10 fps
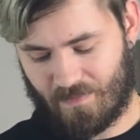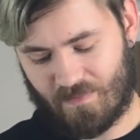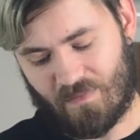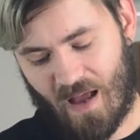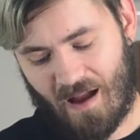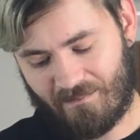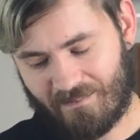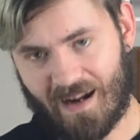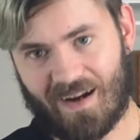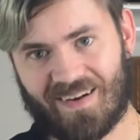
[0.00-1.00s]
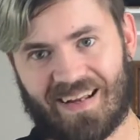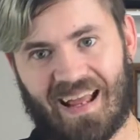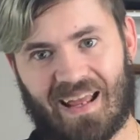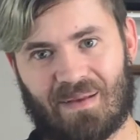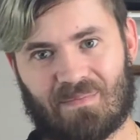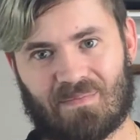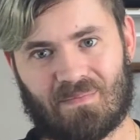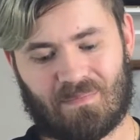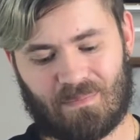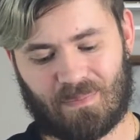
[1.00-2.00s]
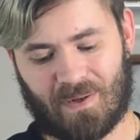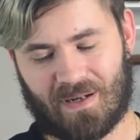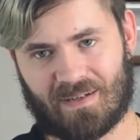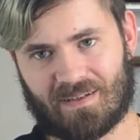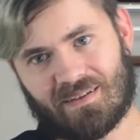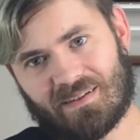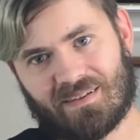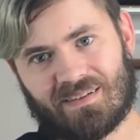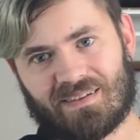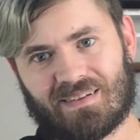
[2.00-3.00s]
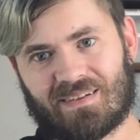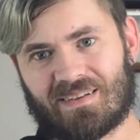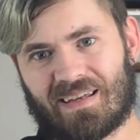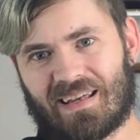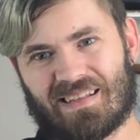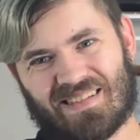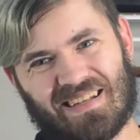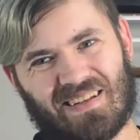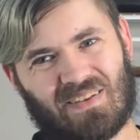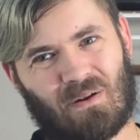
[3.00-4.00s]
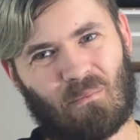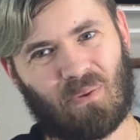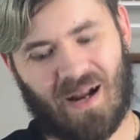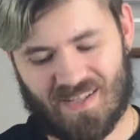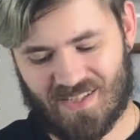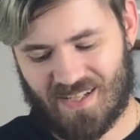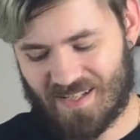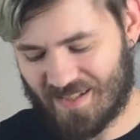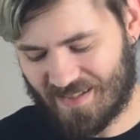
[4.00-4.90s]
Not rare game, but it's getting a little pricey.